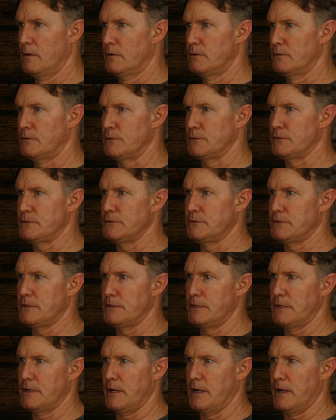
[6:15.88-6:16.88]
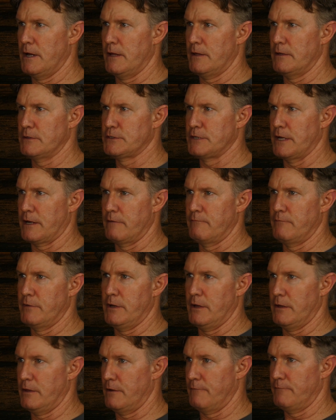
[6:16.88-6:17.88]
This is the second
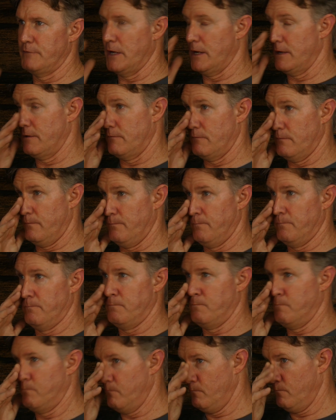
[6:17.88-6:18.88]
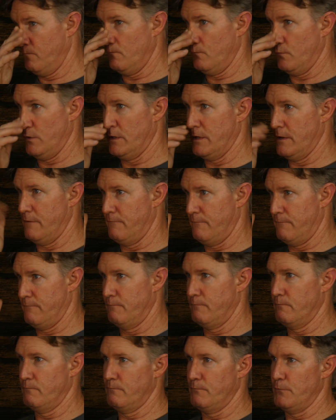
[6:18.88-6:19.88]
video that I've done where they've
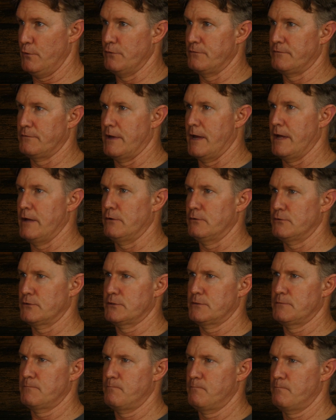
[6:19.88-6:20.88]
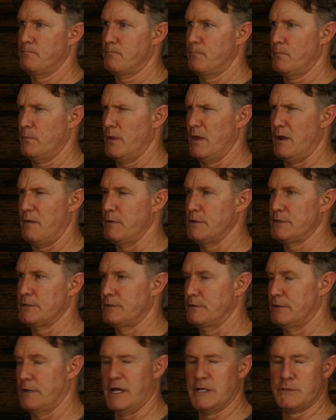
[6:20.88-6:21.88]
used nails, and I
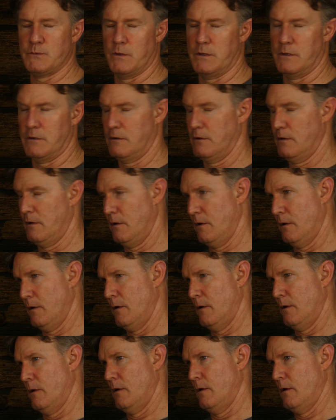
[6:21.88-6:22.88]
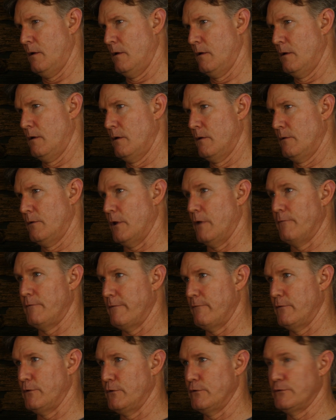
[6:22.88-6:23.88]
mentioned the last one that I've
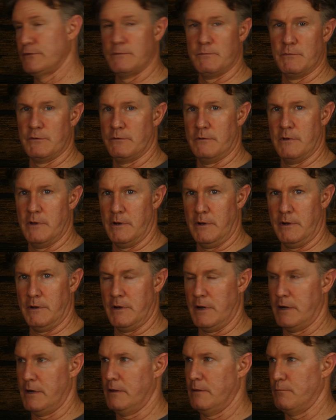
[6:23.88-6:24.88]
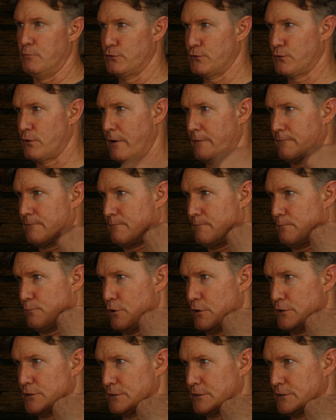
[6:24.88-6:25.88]
never used them in any of the bushcraft
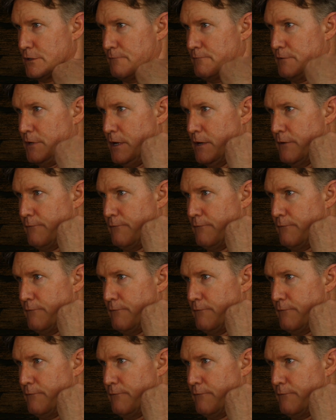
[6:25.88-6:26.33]
projects that I've done.